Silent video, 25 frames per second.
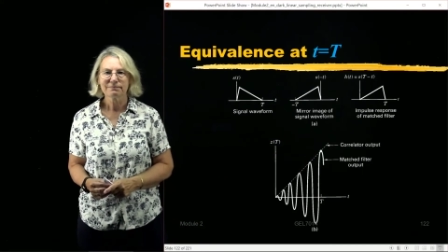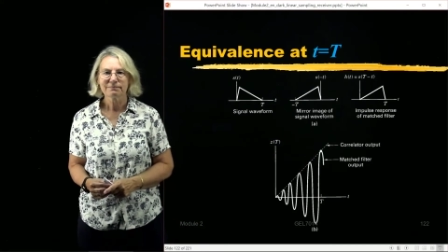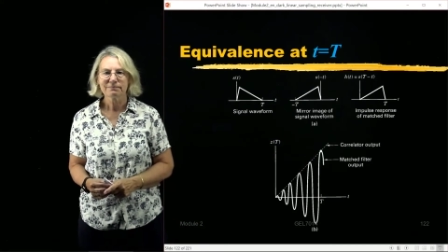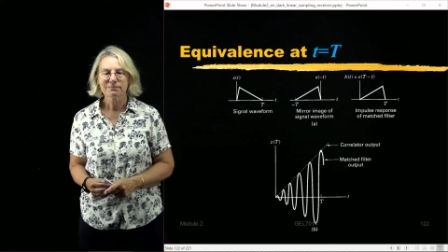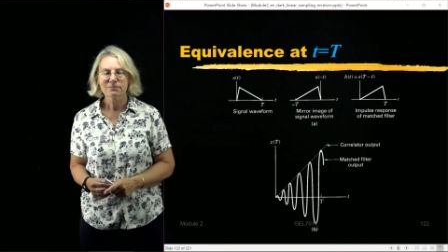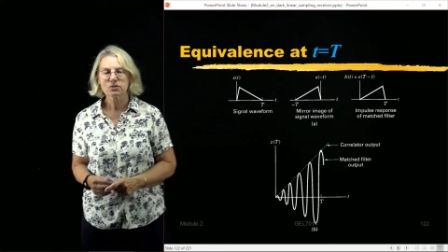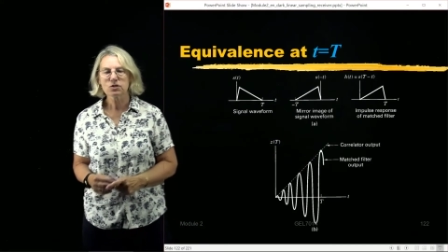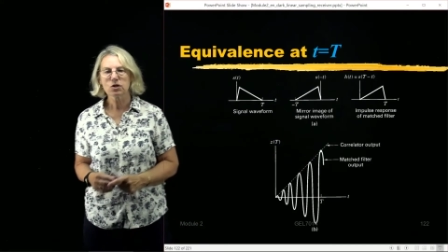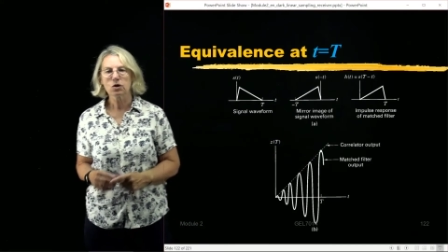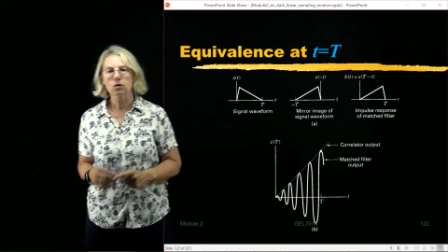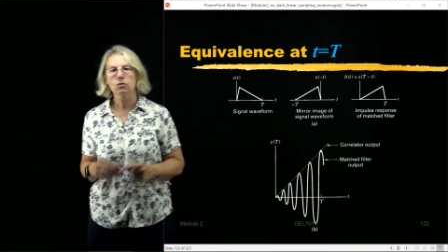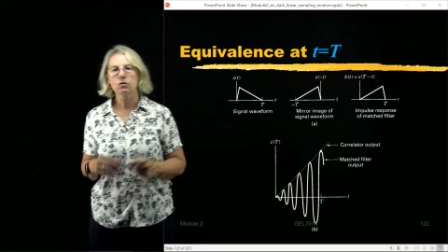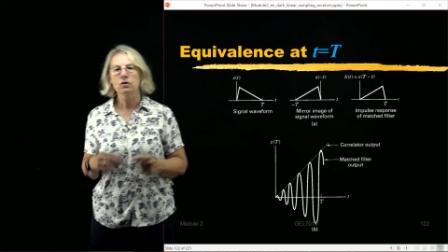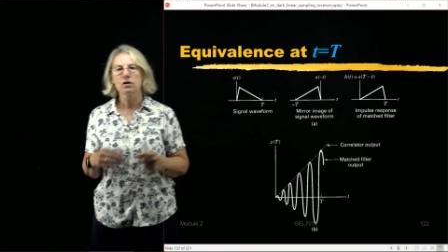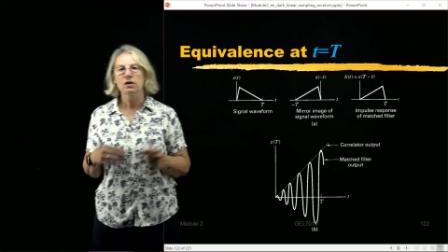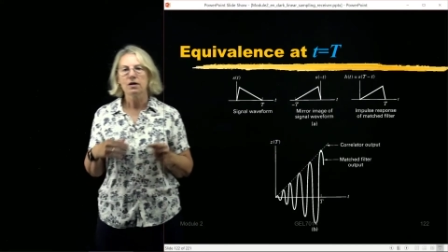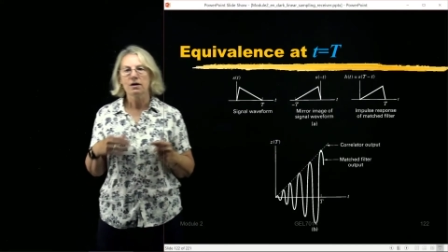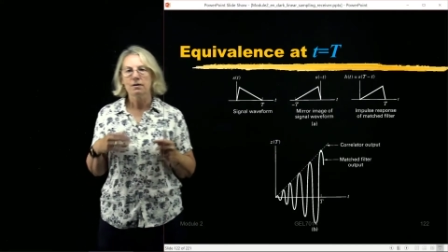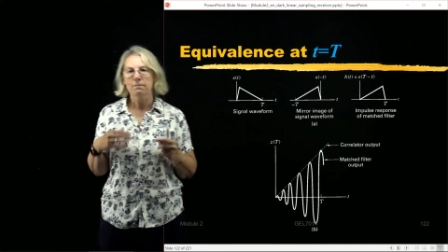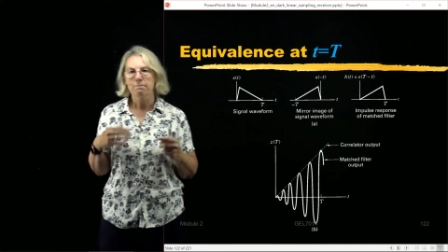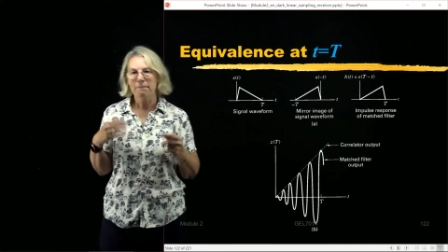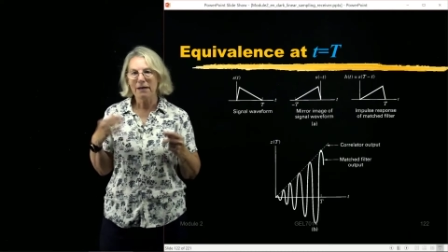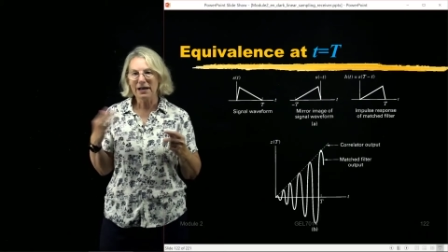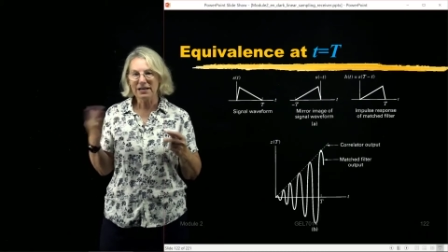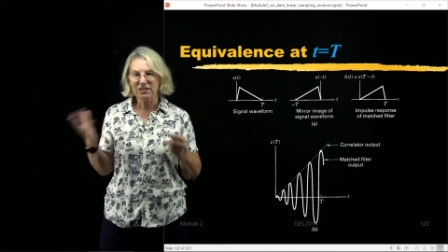So
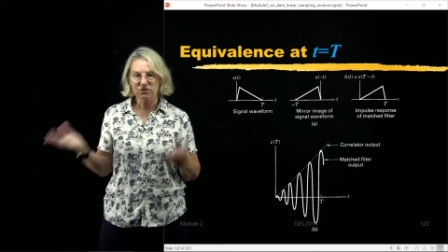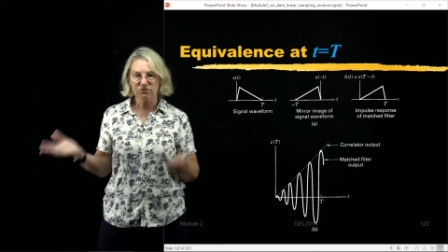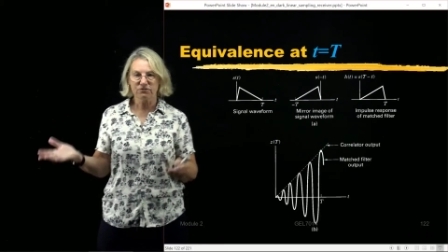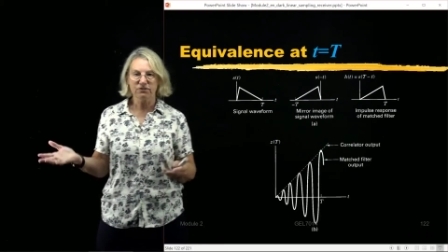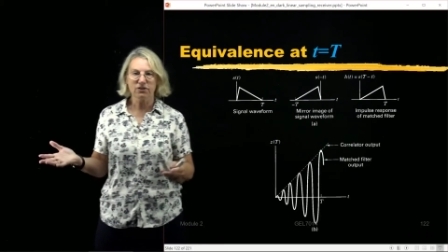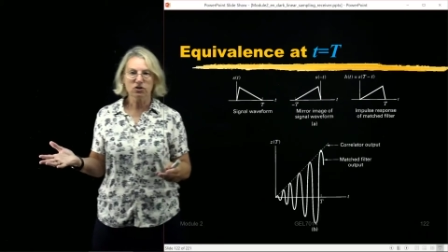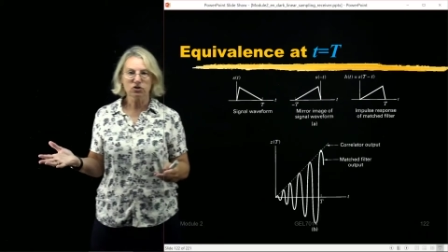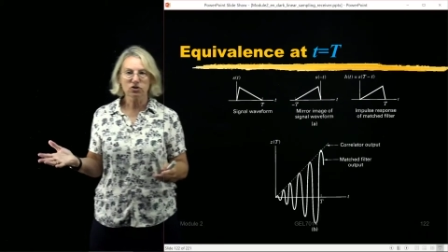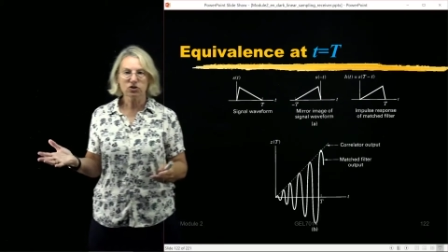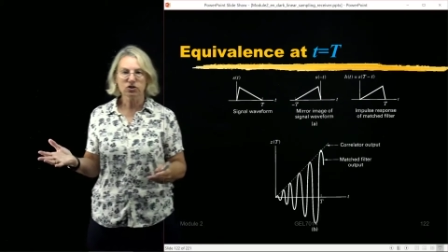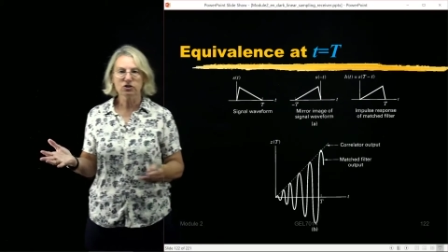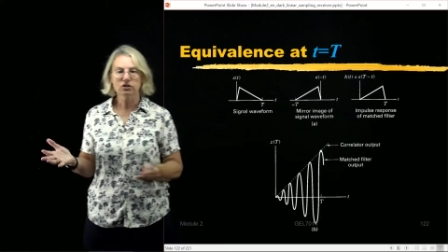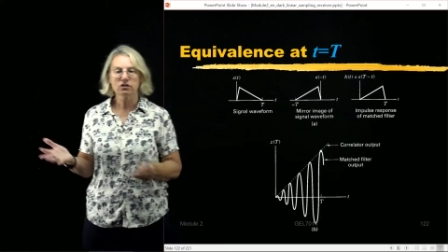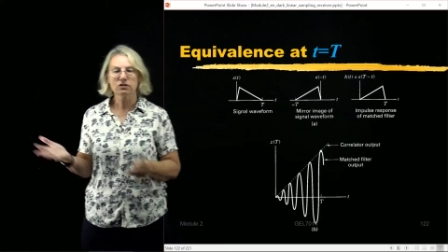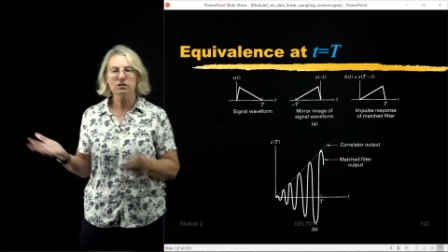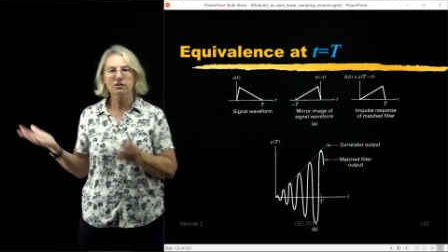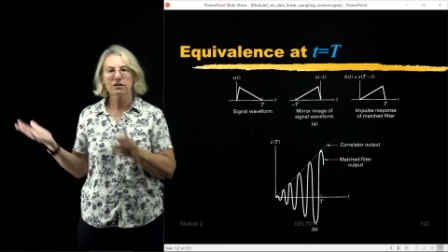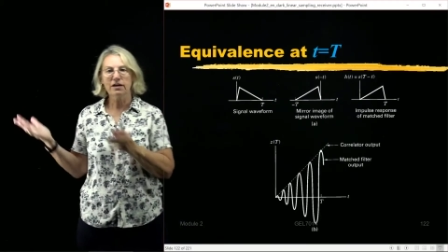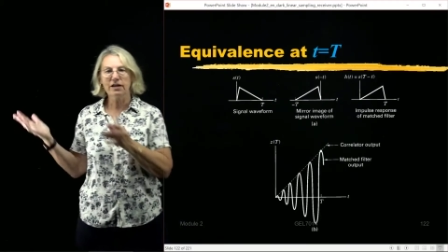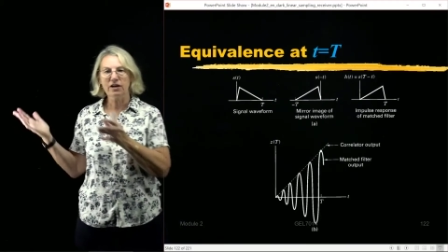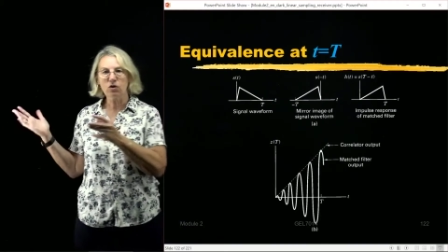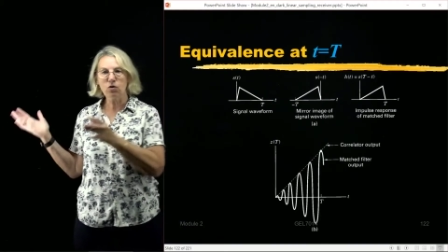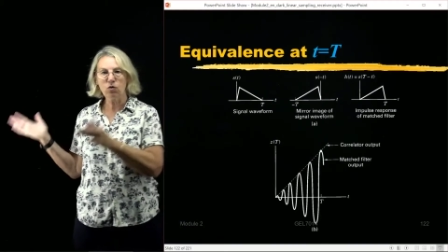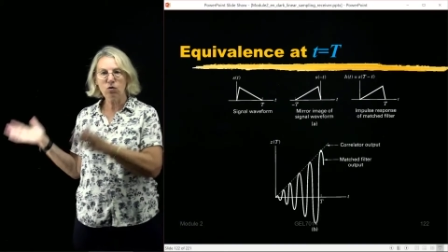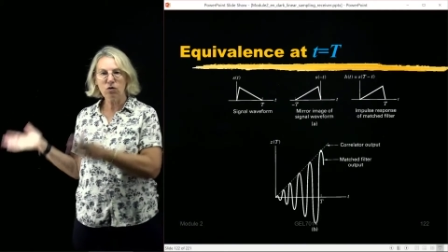match filter,
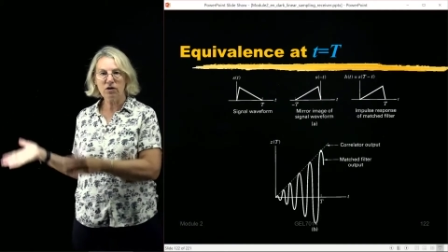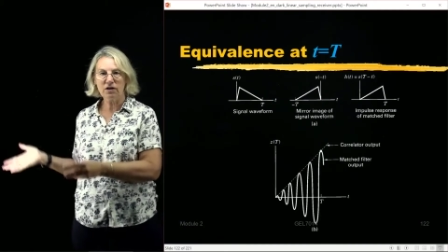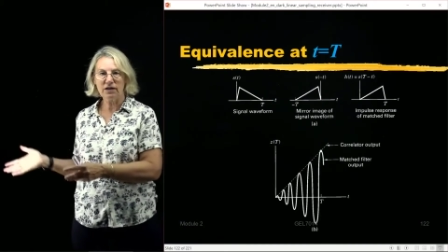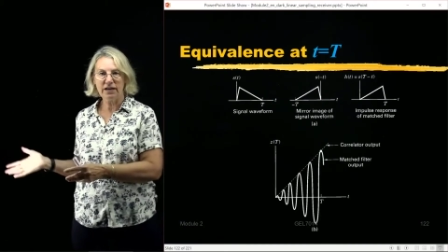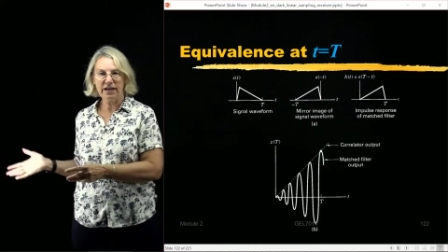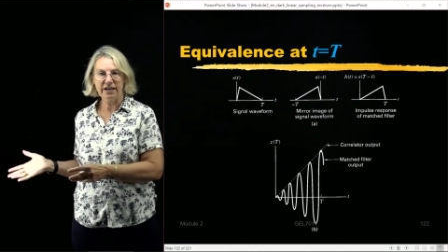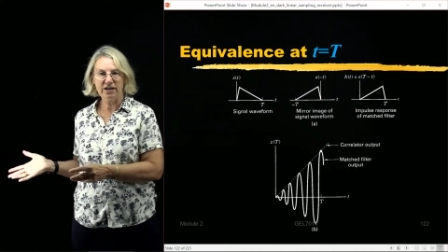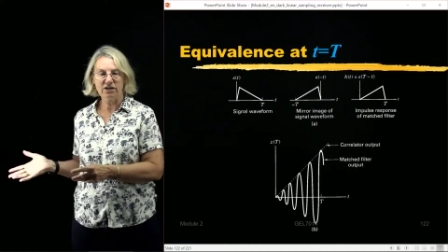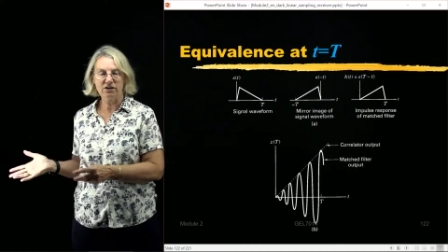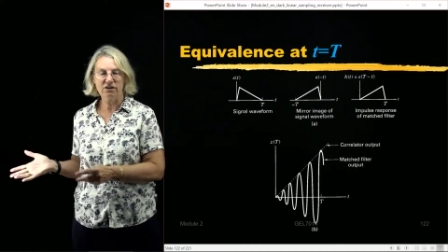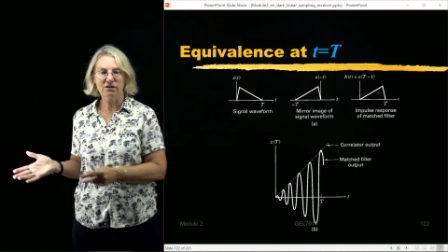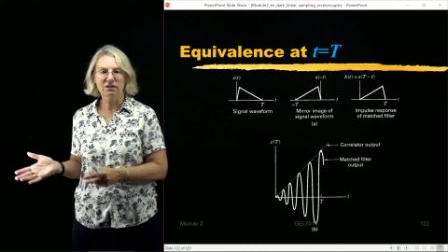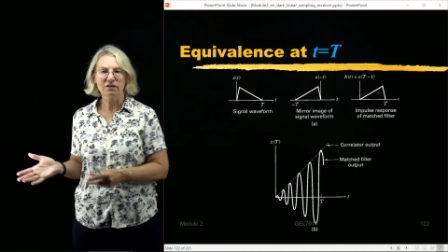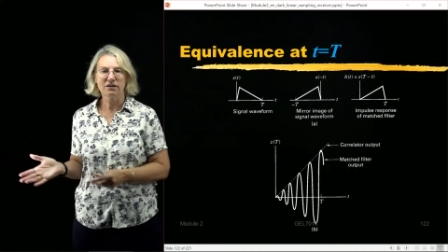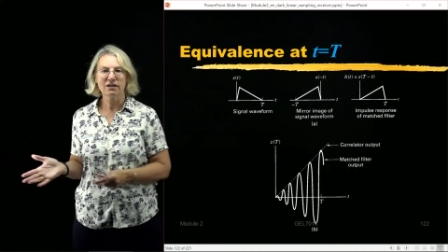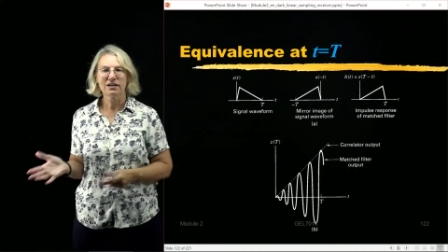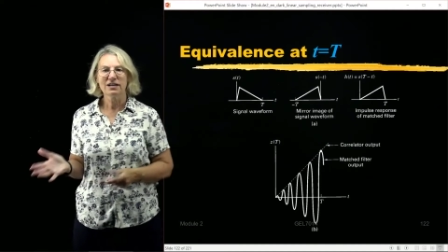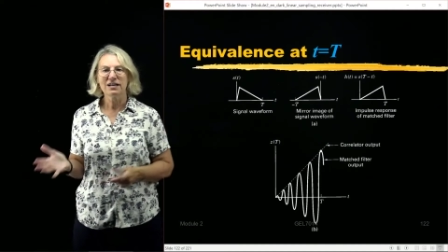correlator,